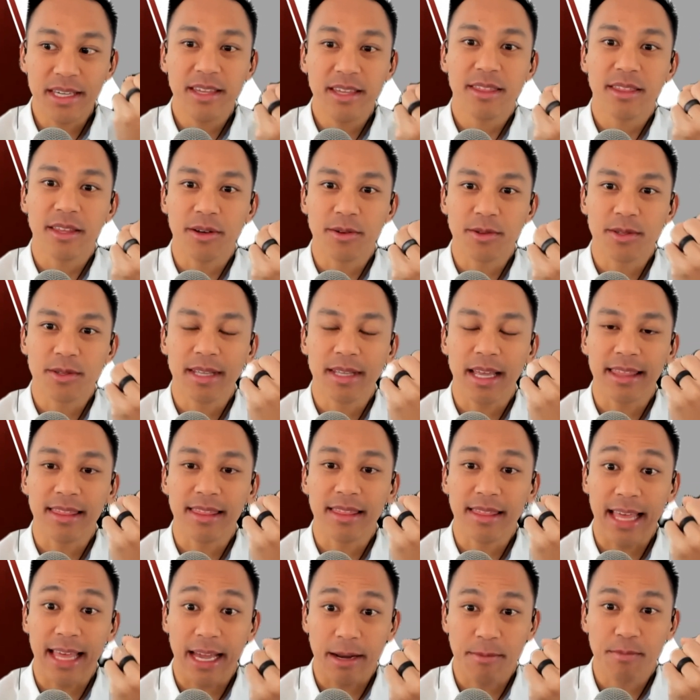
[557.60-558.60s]
ethos
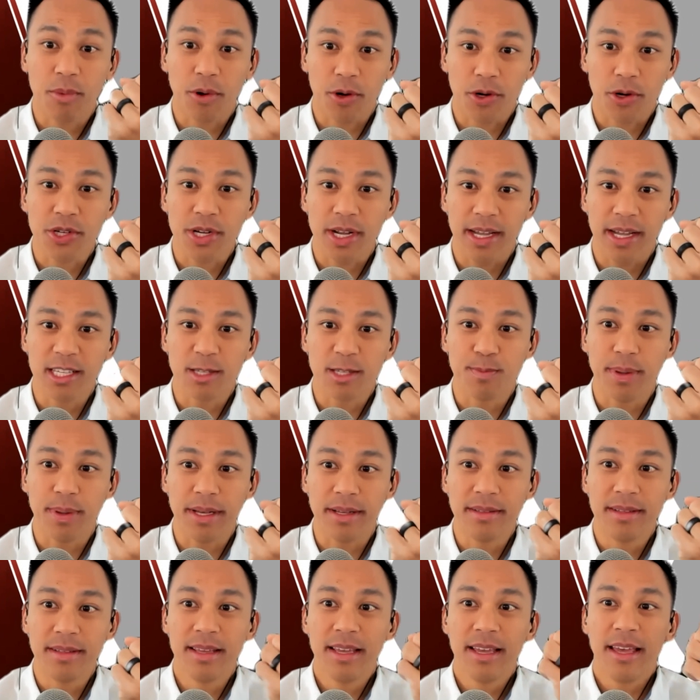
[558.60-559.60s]
that Porsche has
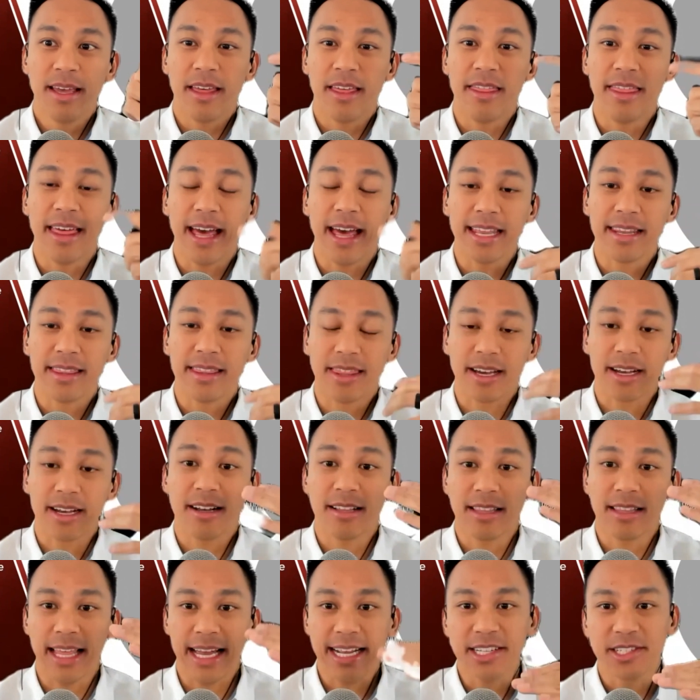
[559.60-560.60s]
built, that the
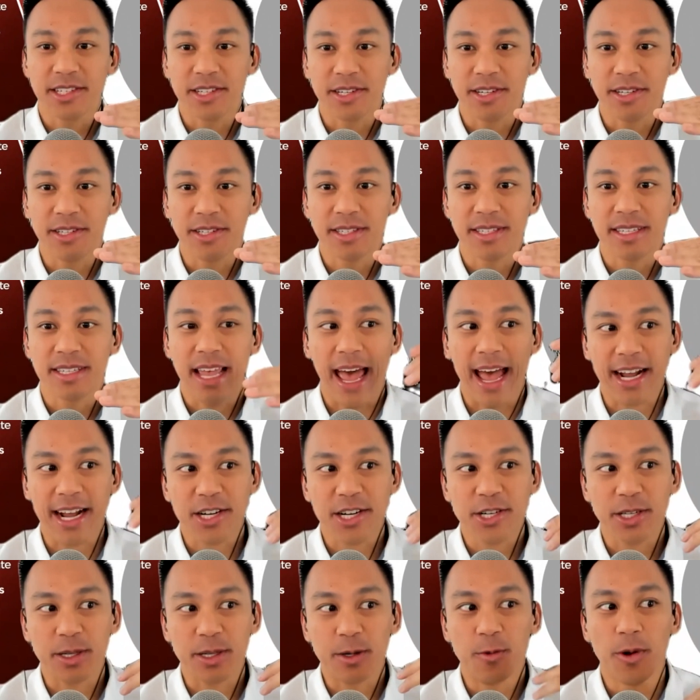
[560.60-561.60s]
collectors
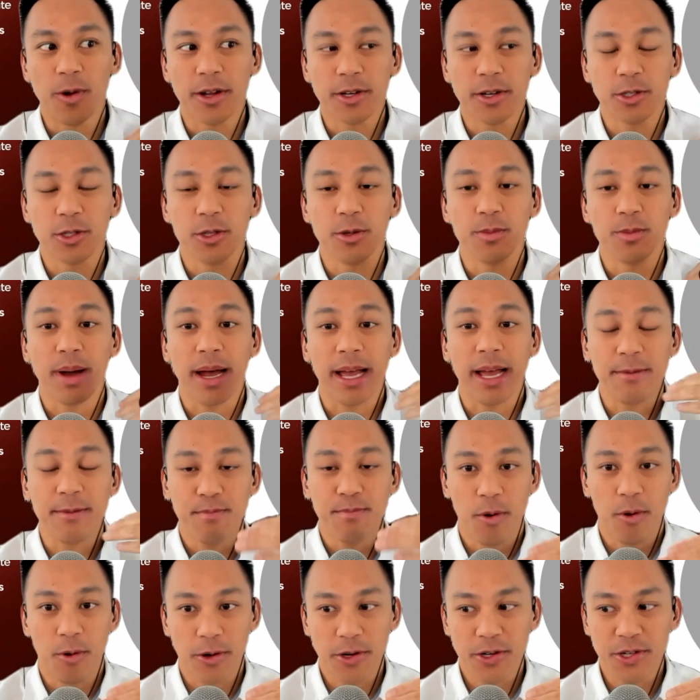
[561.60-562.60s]
actually want to buy
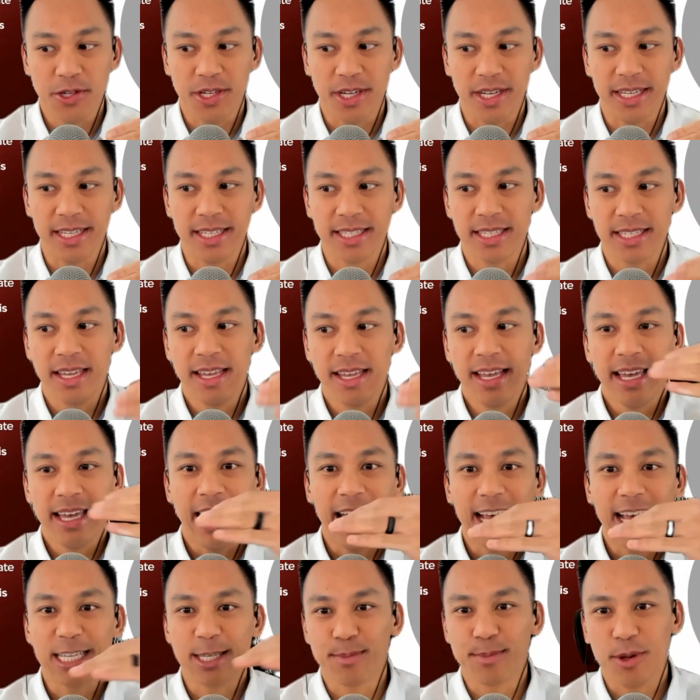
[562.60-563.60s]
Porsches
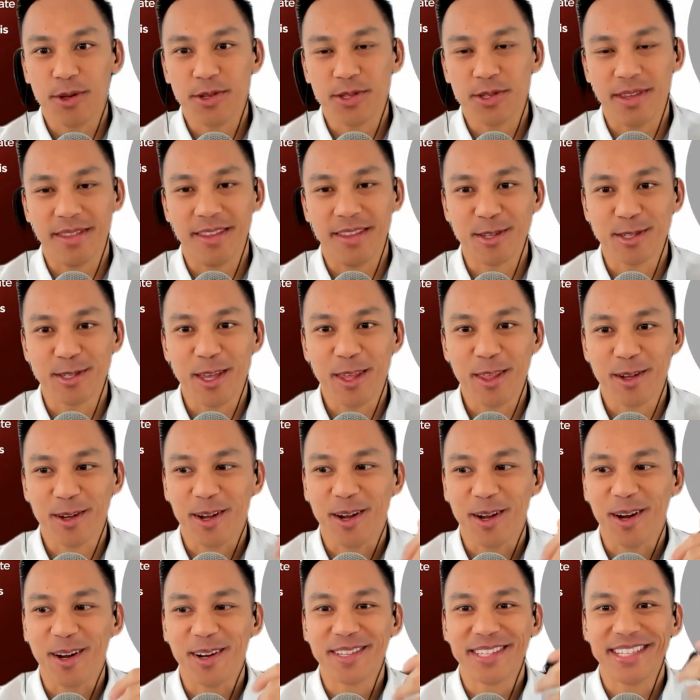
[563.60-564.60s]
as opposed to those other
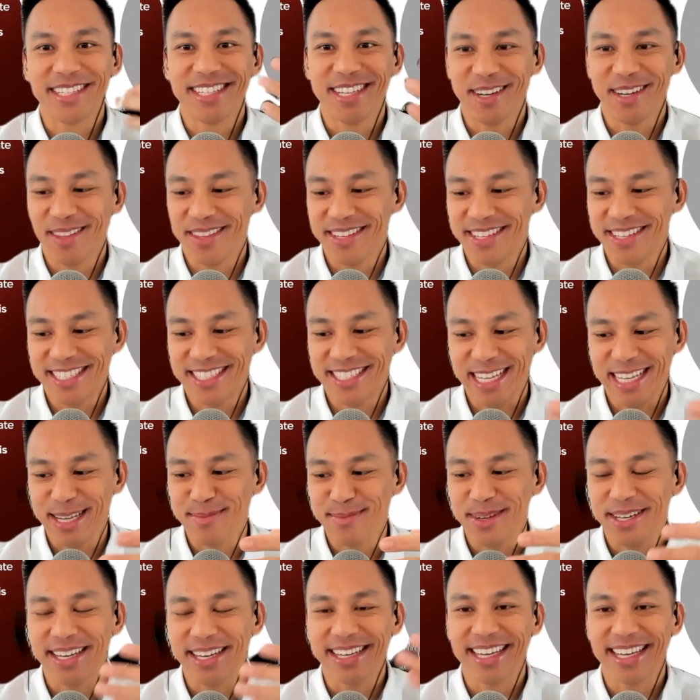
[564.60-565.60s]
cars. And, the
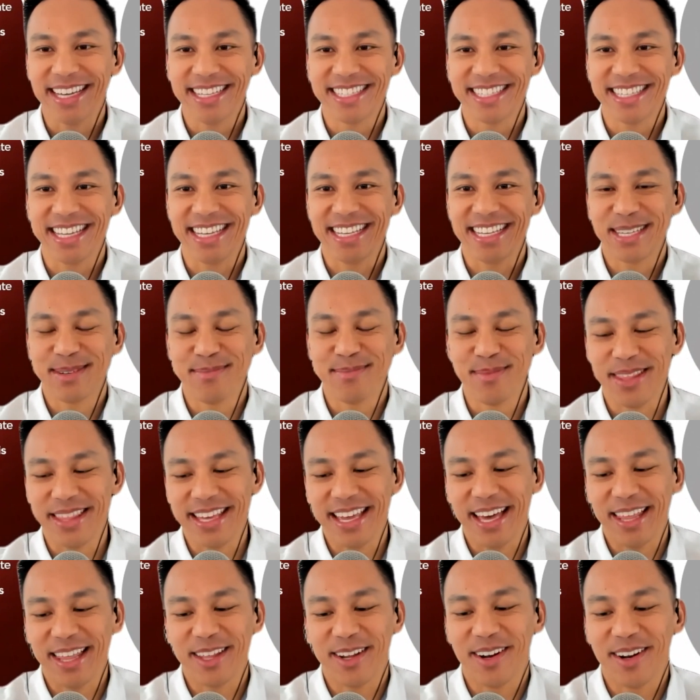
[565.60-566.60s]
stigma against like some of
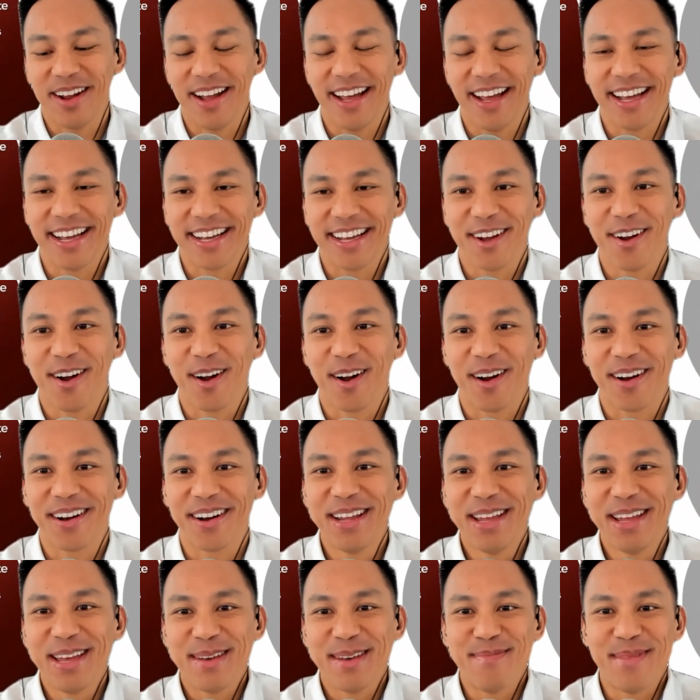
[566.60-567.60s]
the other car
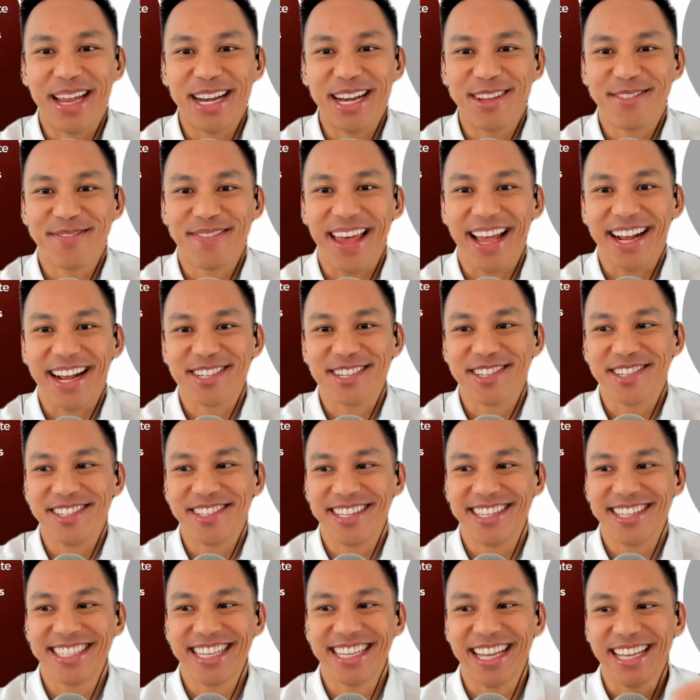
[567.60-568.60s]

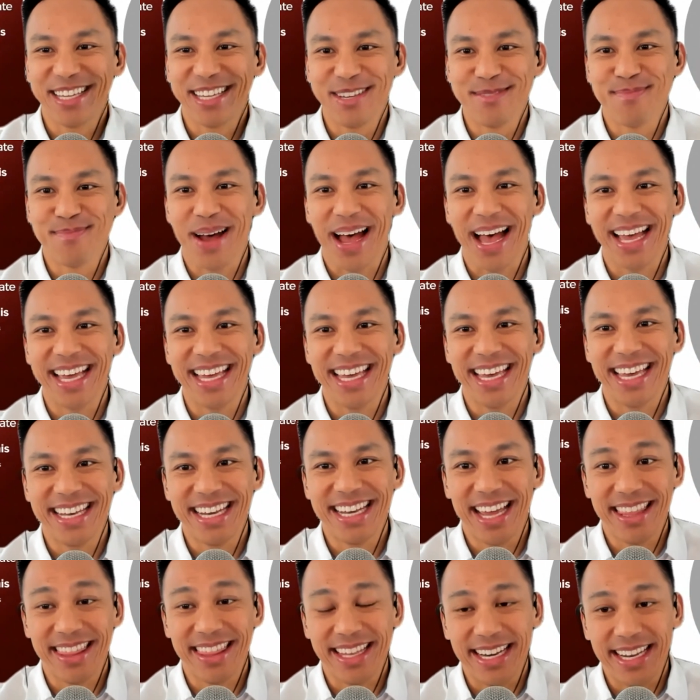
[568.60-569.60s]
manufacturers is that you buy it
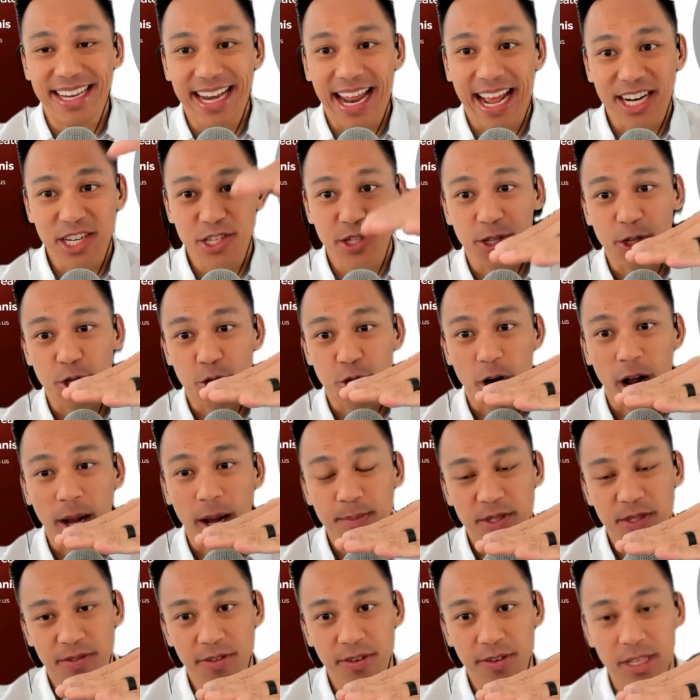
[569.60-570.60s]
and then it actually
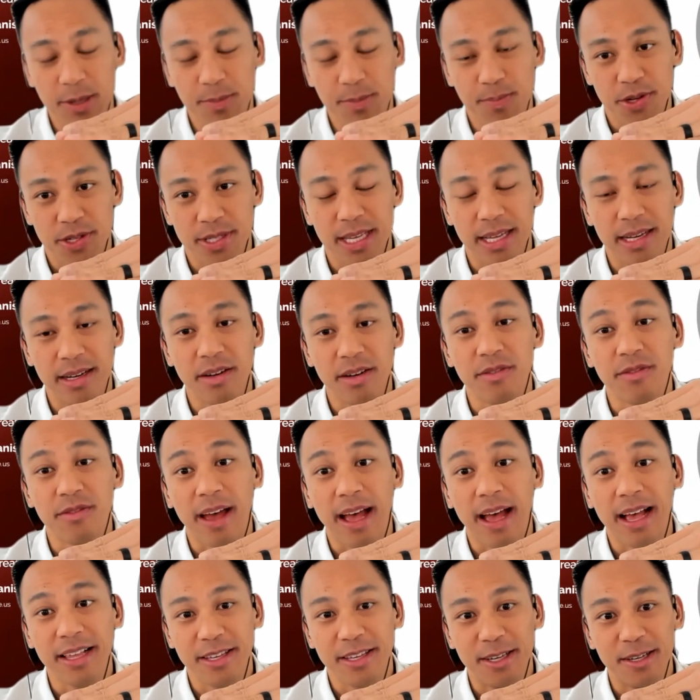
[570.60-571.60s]
drops 50% in
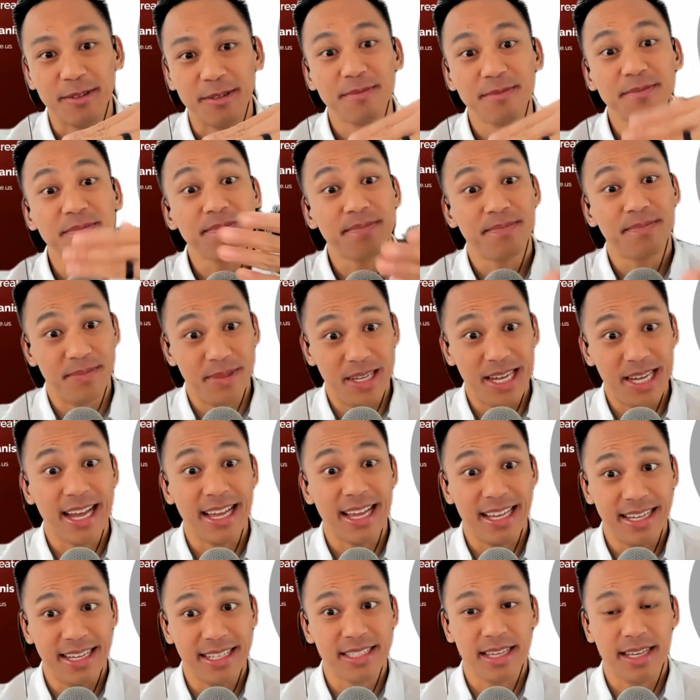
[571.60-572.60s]
value.
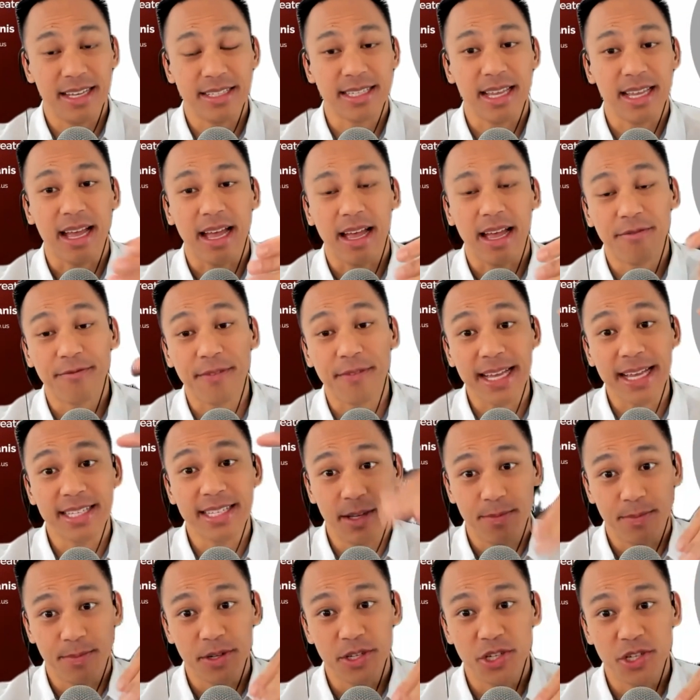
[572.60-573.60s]
It's a fast
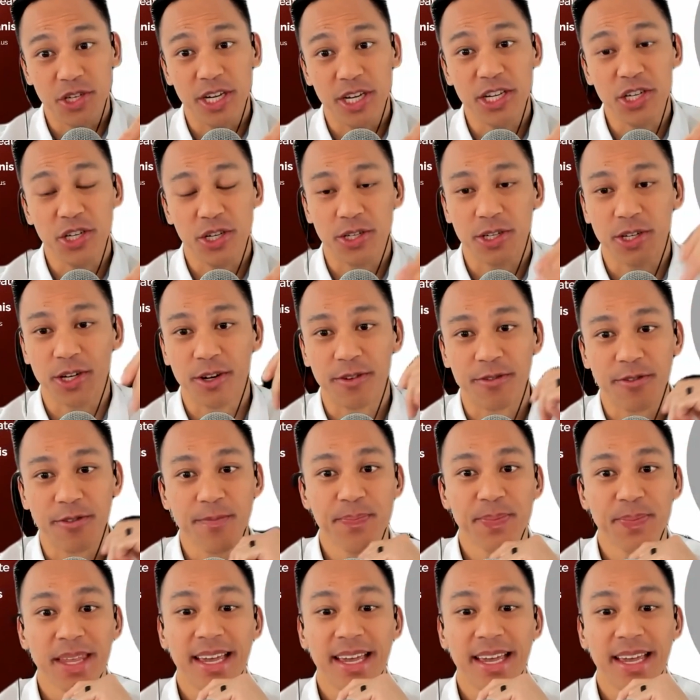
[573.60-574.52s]
depreciation curve.